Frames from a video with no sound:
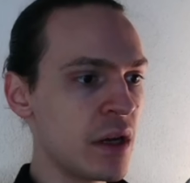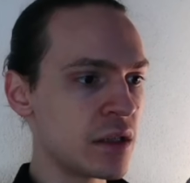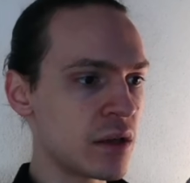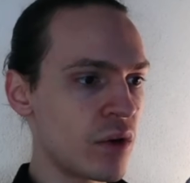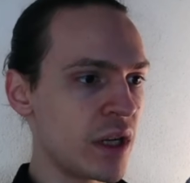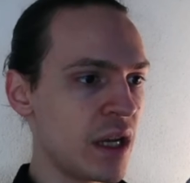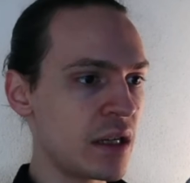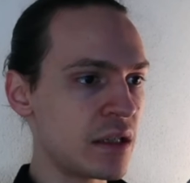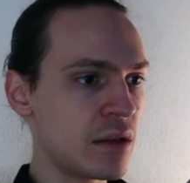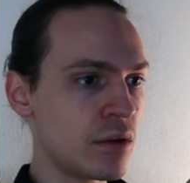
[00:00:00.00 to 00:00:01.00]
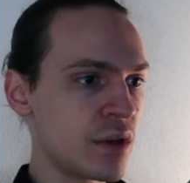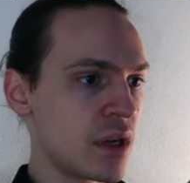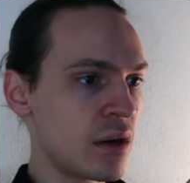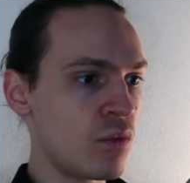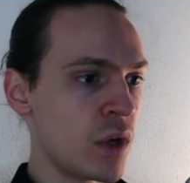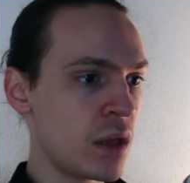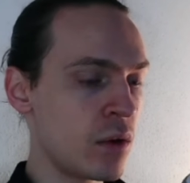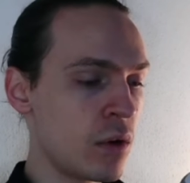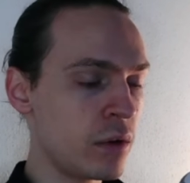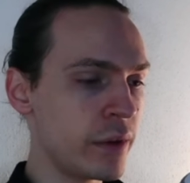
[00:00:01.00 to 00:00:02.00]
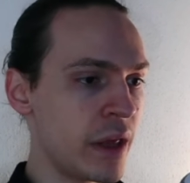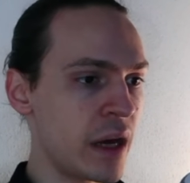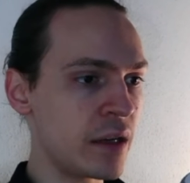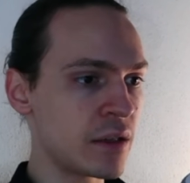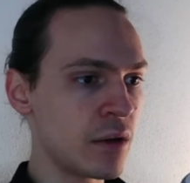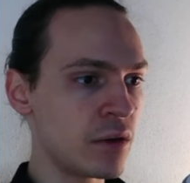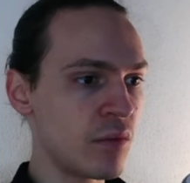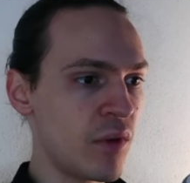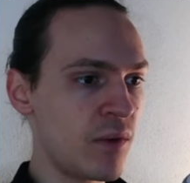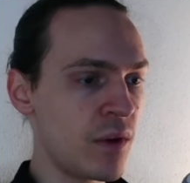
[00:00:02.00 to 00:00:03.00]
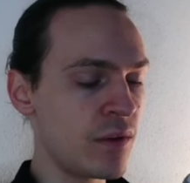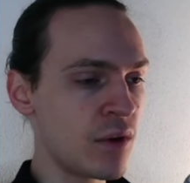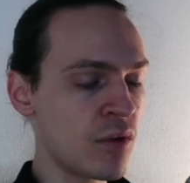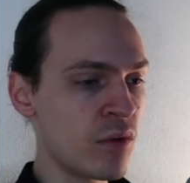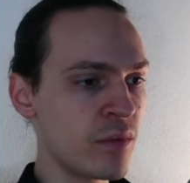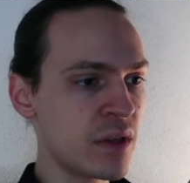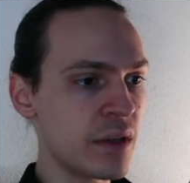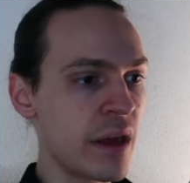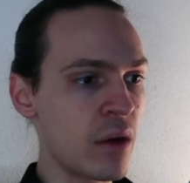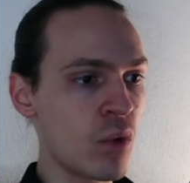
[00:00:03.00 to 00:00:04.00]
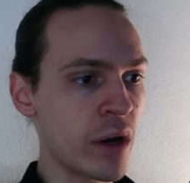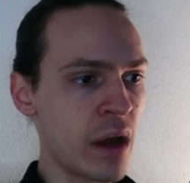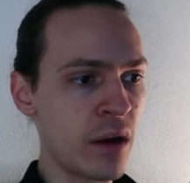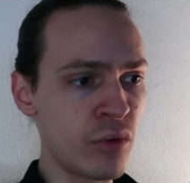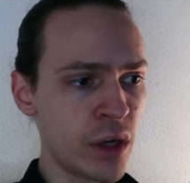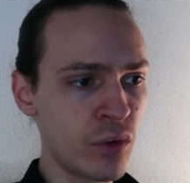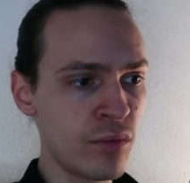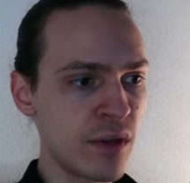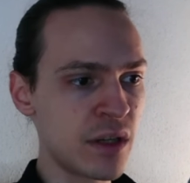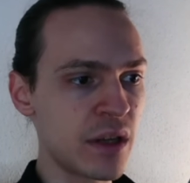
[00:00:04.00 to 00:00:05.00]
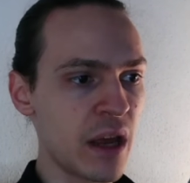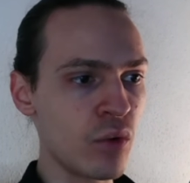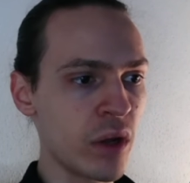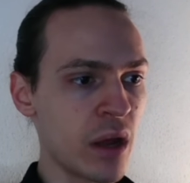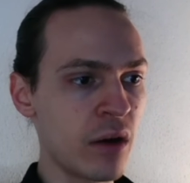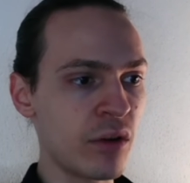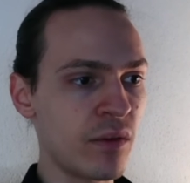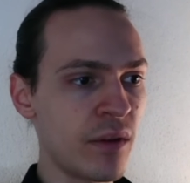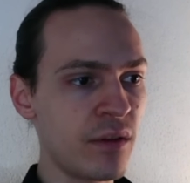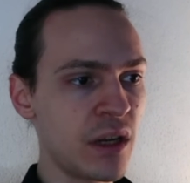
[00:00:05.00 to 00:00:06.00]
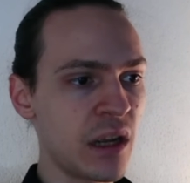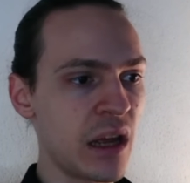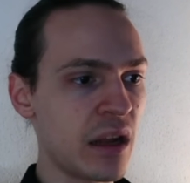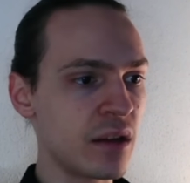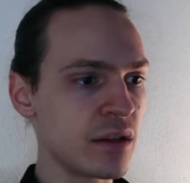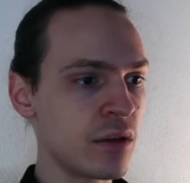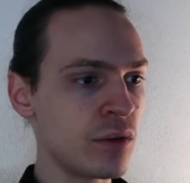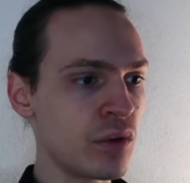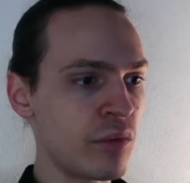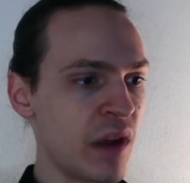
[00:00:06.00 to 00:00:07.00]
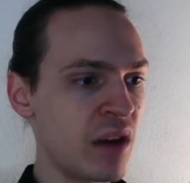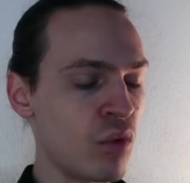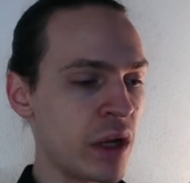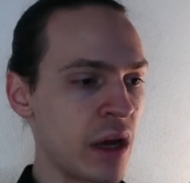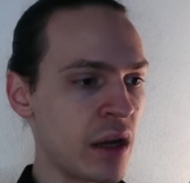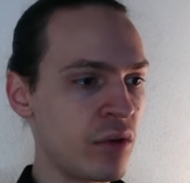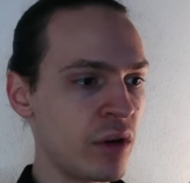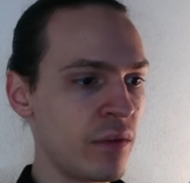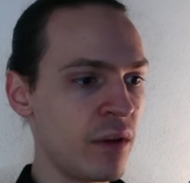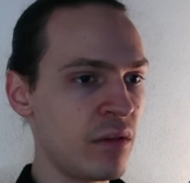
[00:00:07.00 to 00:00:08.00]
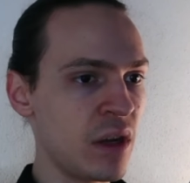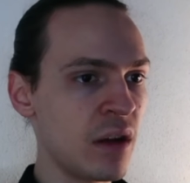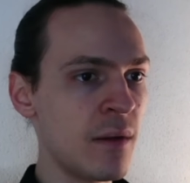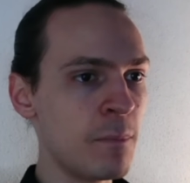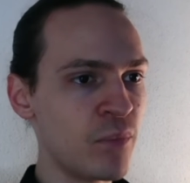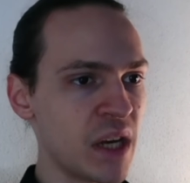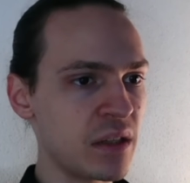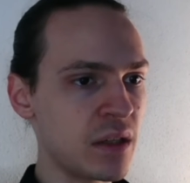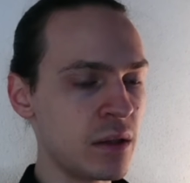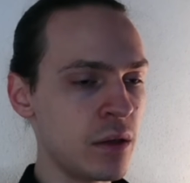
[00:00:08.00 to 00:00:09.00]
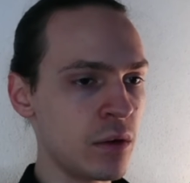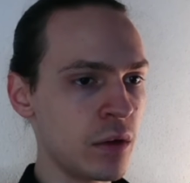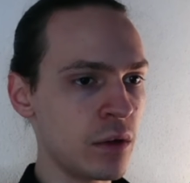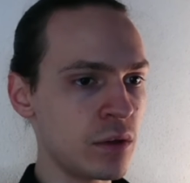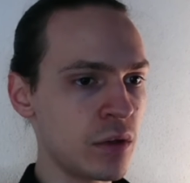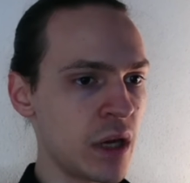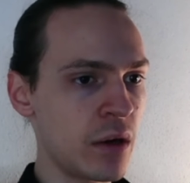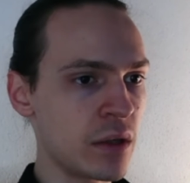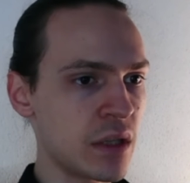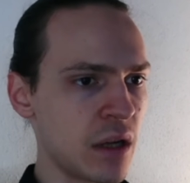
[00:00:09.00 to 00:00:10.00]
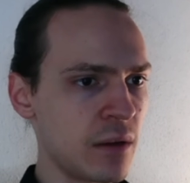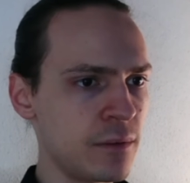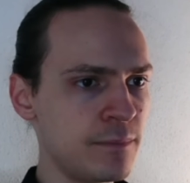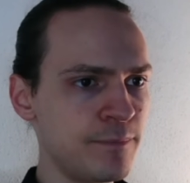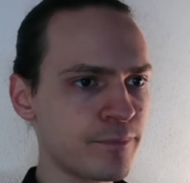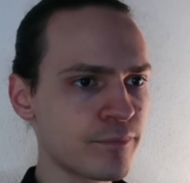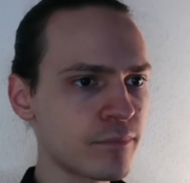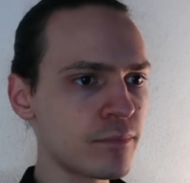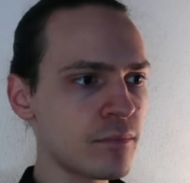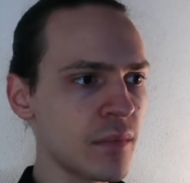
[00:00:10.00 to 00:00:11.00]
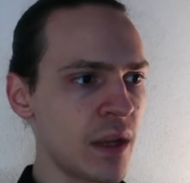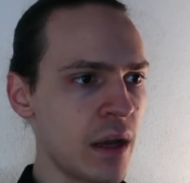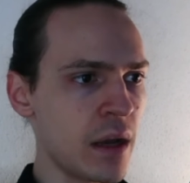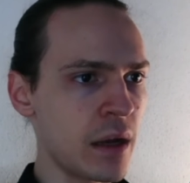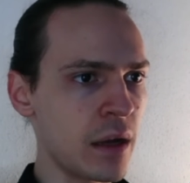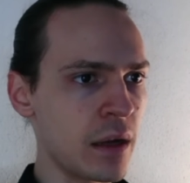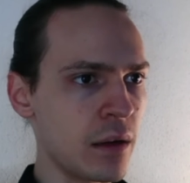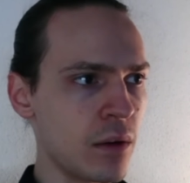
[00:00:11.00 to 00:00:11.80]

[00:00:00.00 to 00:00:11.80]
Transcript: So I guess you're starting with gold, then it's going to be 50 rubies, then 100 rubies, then 150, and it's going to remain 150 until you're going to get yourself the